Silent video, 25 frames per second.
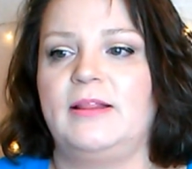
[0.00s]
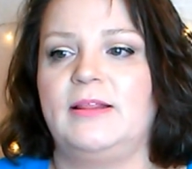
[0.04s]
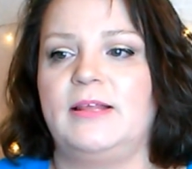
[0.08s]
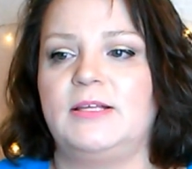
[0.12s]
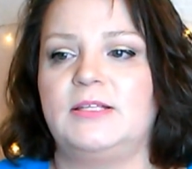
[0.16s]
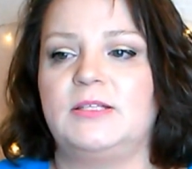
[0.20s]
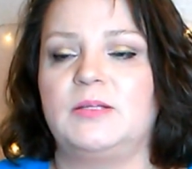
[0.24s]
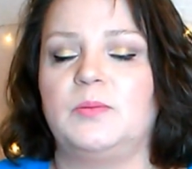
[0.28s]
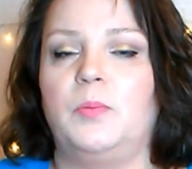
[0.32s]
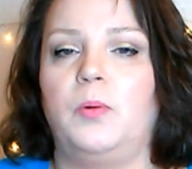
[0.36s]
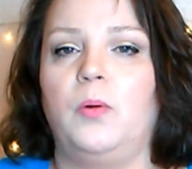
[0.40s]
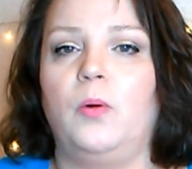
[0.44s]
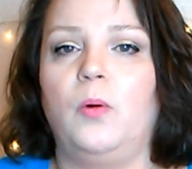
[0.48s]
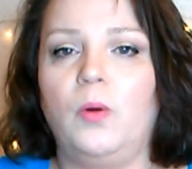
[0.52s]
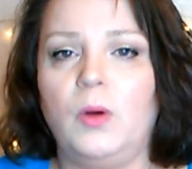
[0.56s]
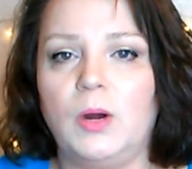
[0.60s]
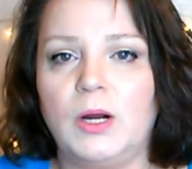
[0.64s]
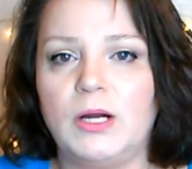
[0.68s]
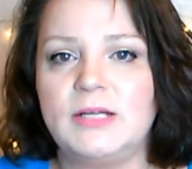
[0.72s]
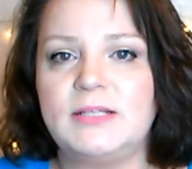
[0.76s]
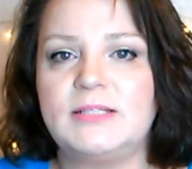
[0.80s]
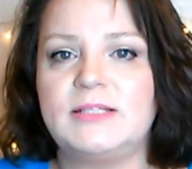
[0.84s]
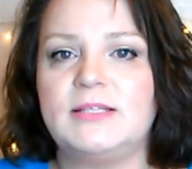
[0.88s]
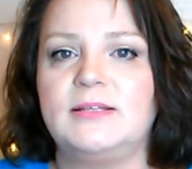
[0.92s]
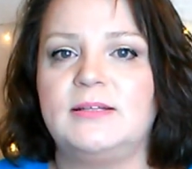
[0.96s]
They
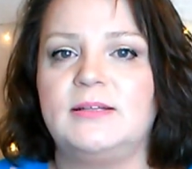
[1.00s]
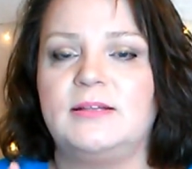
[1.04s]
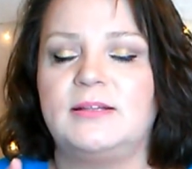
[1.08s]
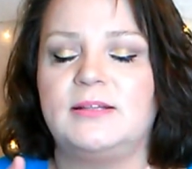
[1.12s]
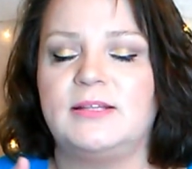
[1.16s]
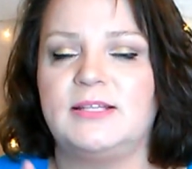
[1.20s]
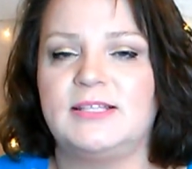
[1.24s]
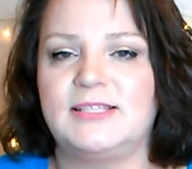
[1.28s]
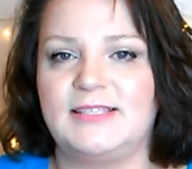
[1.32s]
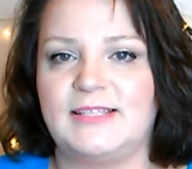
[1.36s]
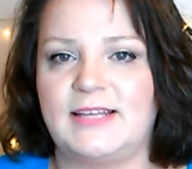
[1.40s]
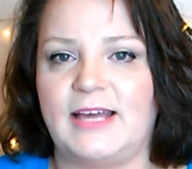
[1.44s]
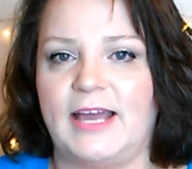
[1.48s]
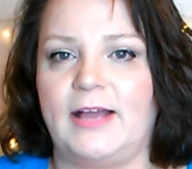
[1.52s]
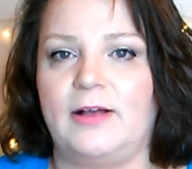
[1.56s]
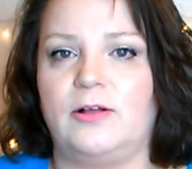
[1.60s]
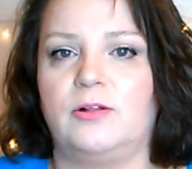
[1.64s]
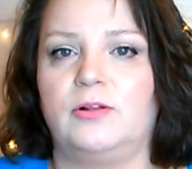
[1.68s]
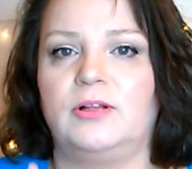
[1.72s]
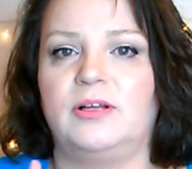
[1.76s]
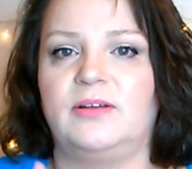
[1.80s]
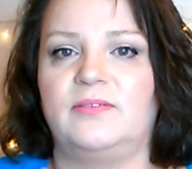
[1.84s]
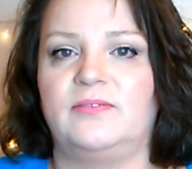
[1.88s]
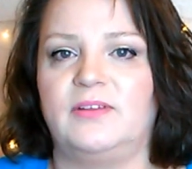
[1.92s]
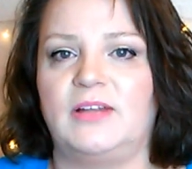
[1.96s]
support the
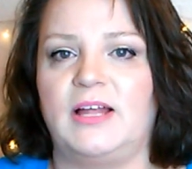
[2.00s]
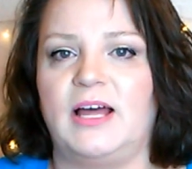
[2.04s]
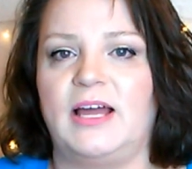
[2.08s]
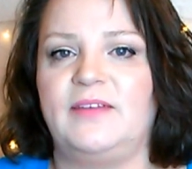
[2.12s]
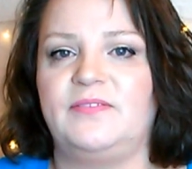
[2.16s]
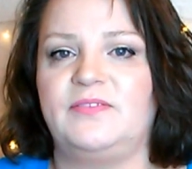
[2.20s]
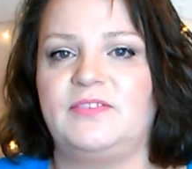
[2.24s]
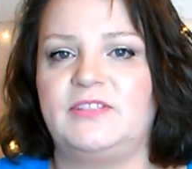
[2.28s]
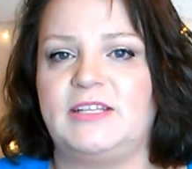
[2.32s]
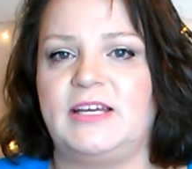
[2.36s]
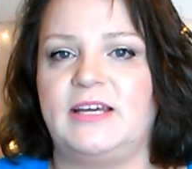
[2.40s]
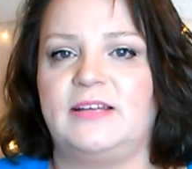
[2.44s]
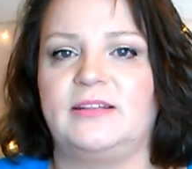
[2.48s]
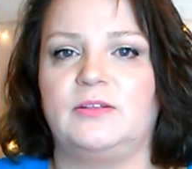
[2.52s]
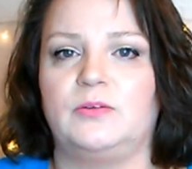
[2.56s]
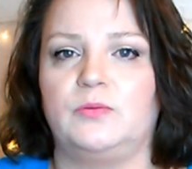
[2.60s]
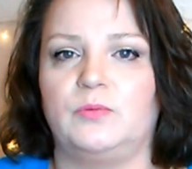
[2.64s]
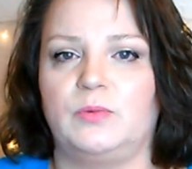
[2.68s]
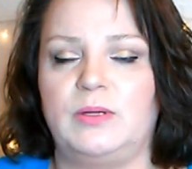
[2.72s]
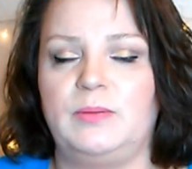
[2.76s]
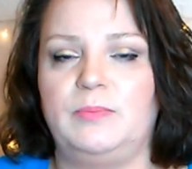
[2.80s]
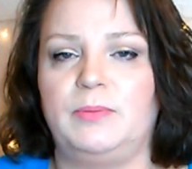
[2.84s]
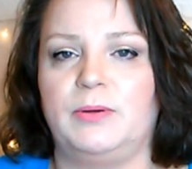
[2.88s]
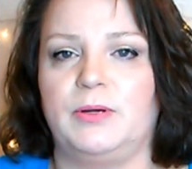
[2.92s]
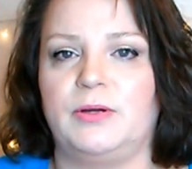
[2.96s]
cycle of life, death,
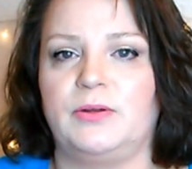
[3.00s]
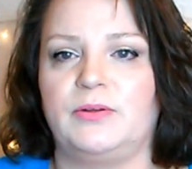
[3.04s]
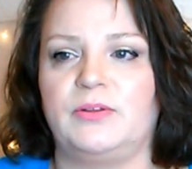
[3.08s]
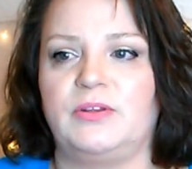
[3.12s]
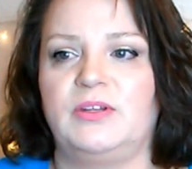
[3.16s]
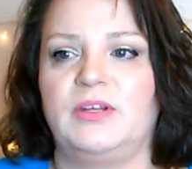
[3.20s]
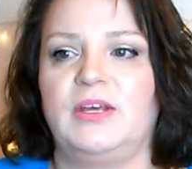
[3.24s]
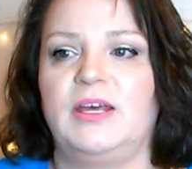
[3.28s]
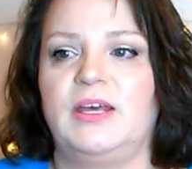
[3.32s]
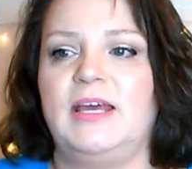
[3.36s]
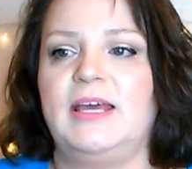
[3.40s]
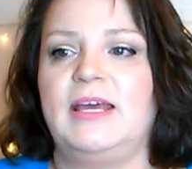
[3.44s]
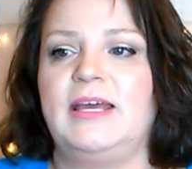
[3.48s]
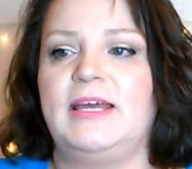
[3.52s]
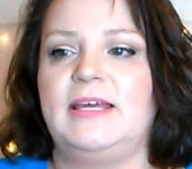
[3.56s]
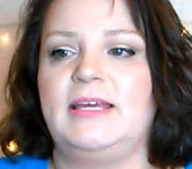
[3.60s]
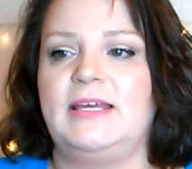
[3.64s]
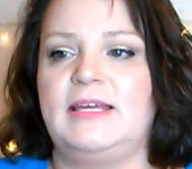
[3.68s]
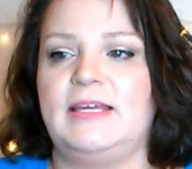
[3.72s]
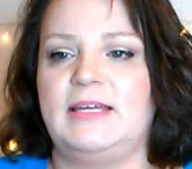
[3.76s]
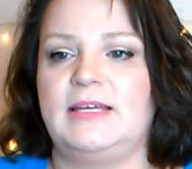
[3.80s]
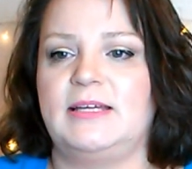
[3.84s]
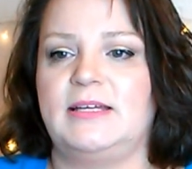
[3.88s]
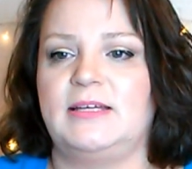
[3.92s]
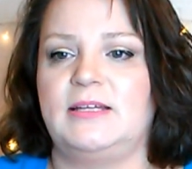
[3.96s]
and rebirth
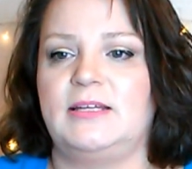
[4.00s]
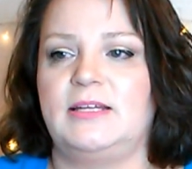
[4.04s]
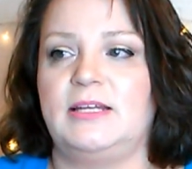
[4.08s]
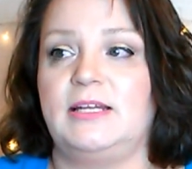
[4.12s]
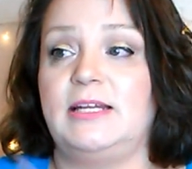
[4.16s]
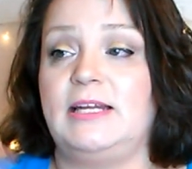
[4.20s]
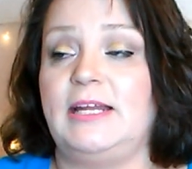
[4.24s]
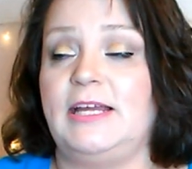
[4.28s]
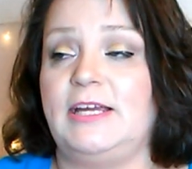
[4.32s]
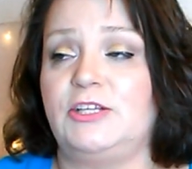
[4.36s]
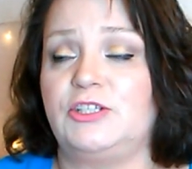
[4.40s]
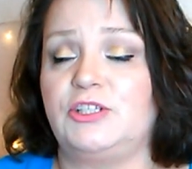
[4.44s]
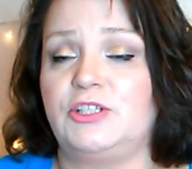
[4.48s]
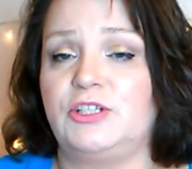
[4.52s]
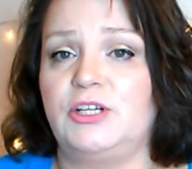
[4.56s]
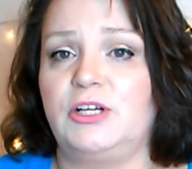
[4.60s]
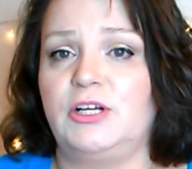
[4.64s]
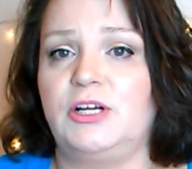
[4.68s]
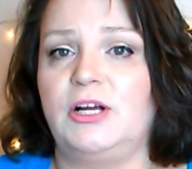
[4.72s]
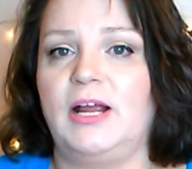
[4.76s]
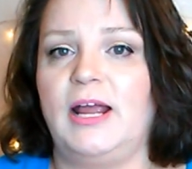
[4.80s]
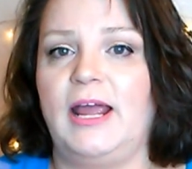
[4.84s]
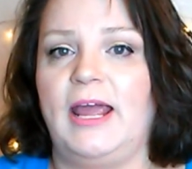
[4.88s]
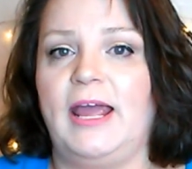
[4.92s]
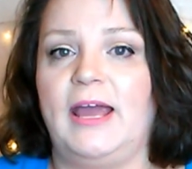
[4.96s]
in
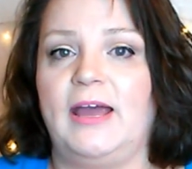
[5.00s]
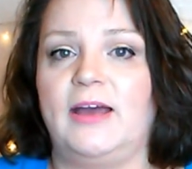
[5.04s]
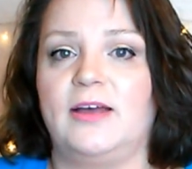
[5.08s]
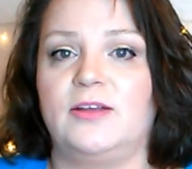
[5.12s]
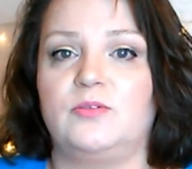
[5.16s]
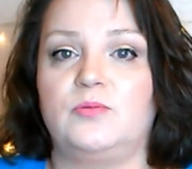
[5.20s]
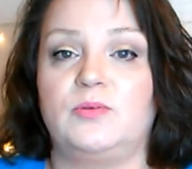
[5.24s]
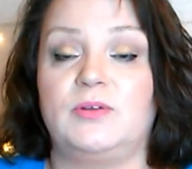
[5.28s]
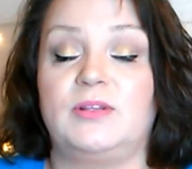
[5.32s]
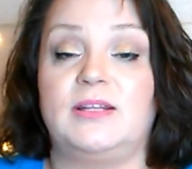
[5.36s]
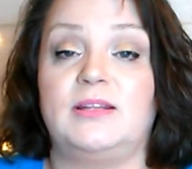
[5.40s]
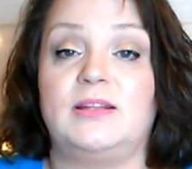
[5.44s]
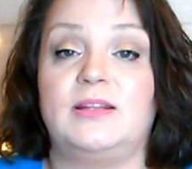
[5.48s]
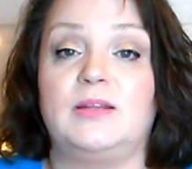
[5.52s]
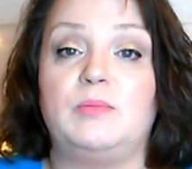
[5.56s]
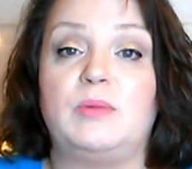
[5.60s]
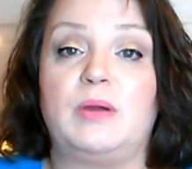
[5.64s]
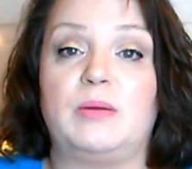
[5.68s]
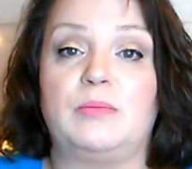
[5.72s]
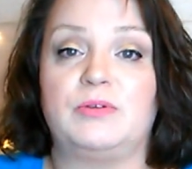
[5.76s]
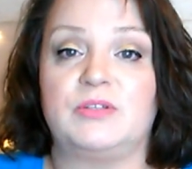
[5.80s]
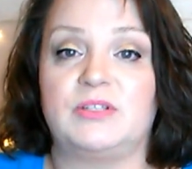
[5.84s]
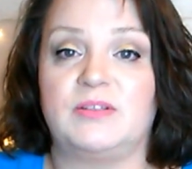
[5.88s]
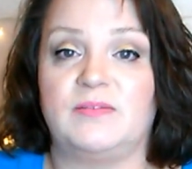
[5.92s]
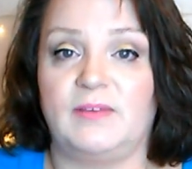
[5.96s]
nature and within the
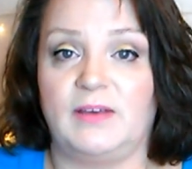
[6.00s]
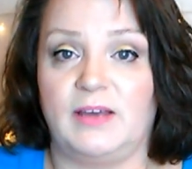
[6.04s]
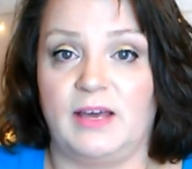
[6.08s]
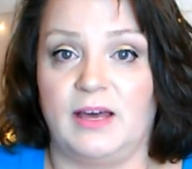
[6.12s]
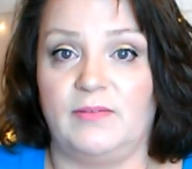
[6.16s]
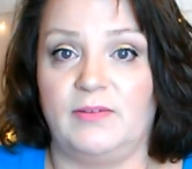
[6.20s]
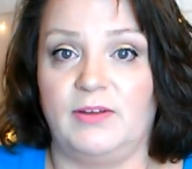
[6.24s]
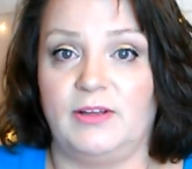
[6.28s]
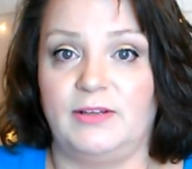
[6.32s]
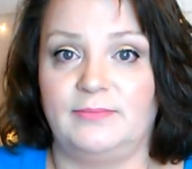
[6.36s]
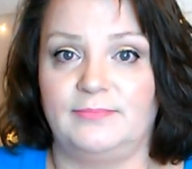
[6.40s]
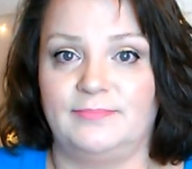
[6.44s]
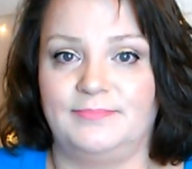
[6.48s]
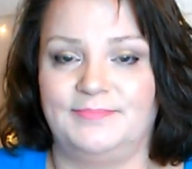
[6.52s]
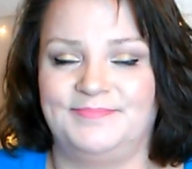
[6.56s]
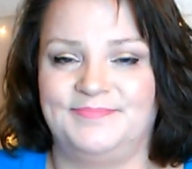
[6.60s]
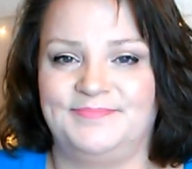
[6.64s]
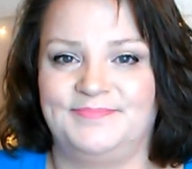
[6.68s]
members of the coven.